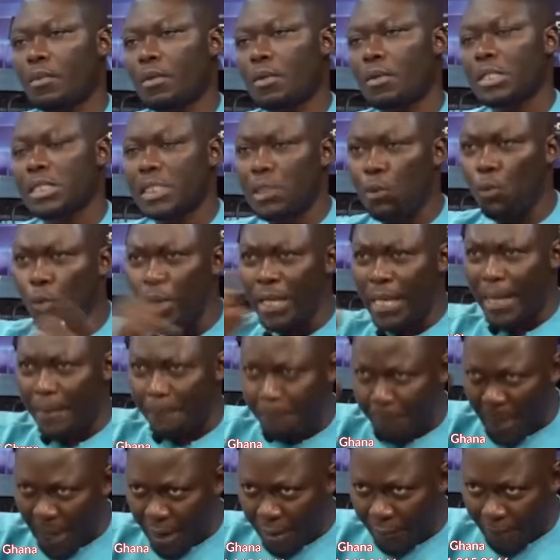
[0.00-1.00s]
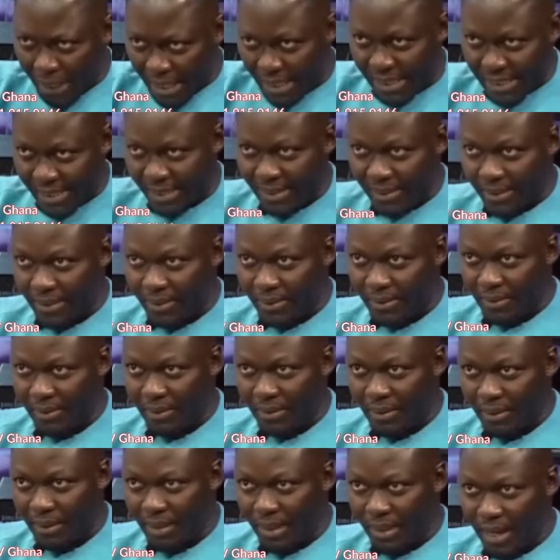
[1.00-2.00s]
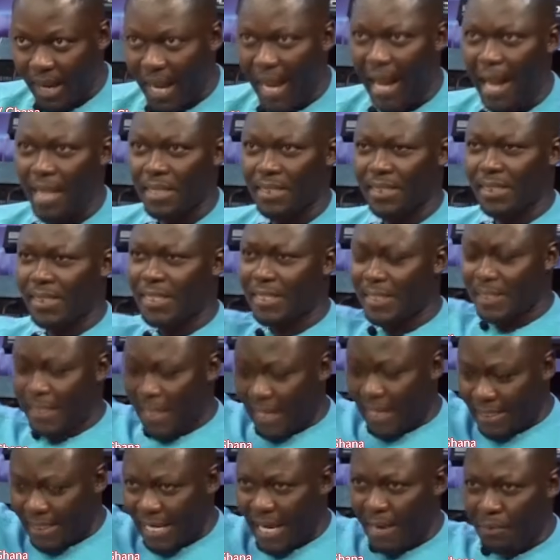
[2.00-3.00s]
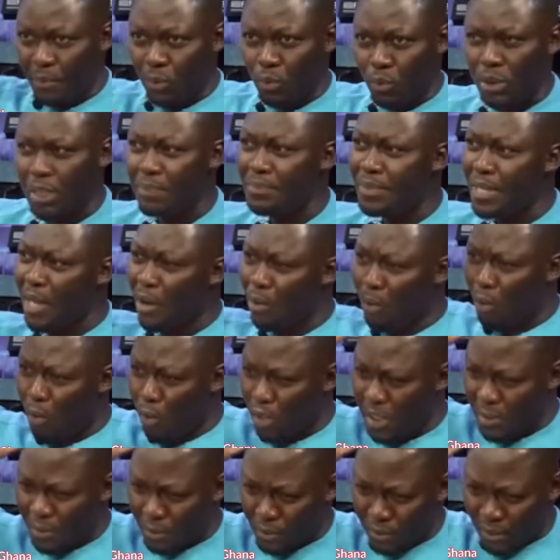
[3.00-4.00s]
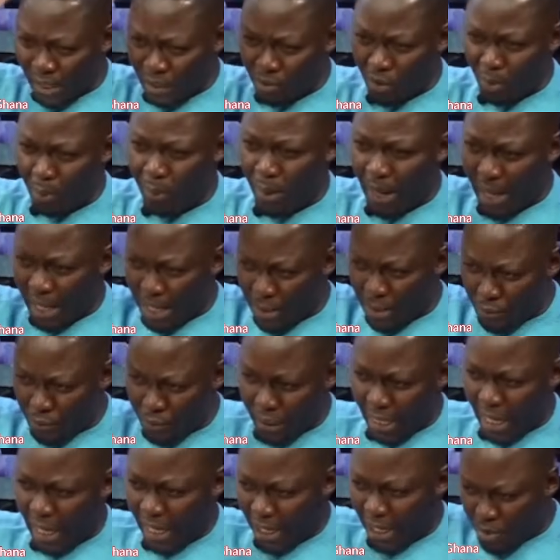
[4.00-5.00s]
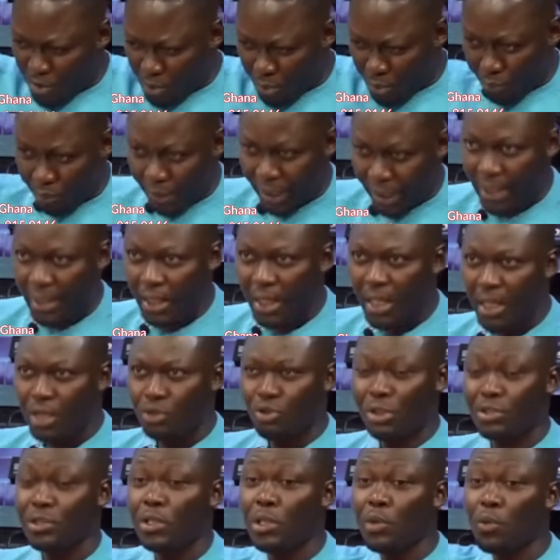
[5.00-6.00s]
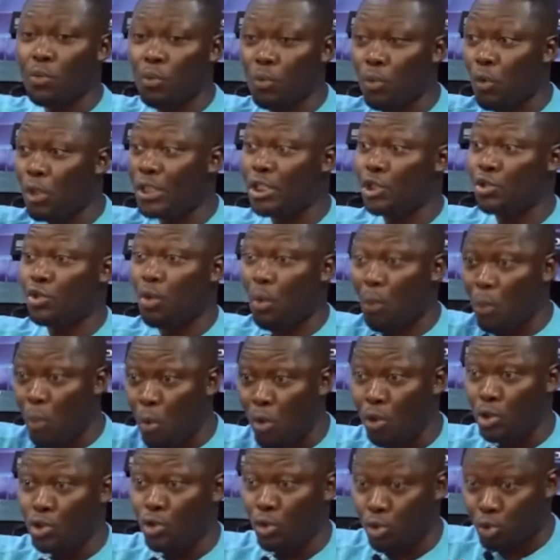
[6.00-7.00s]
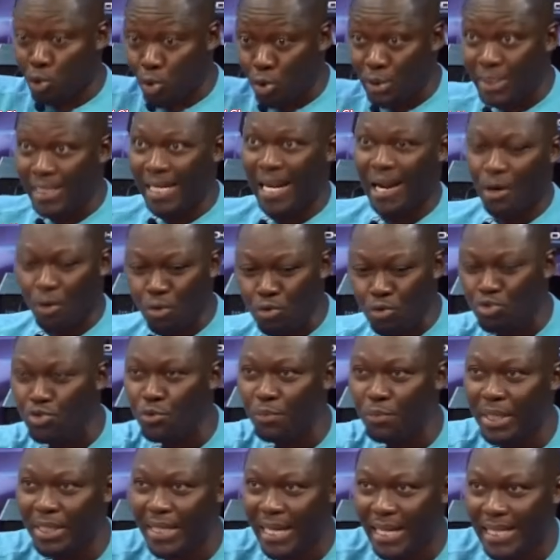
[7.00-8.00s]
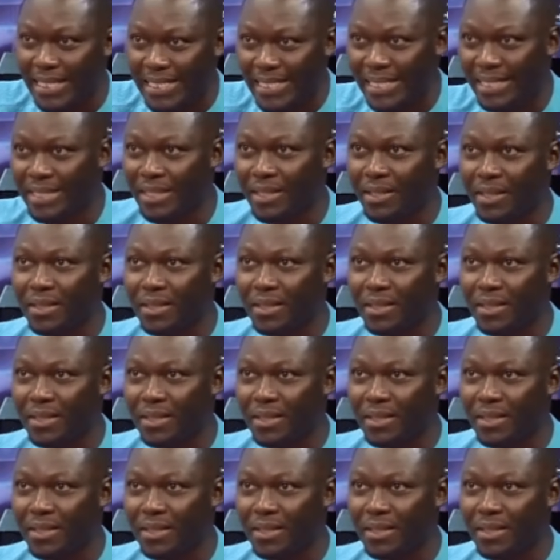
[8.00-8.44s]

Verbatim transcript: So when your parents are since that time, the Biako hospital and a pack in the men. So actually watch your word, your toddler on to me and take.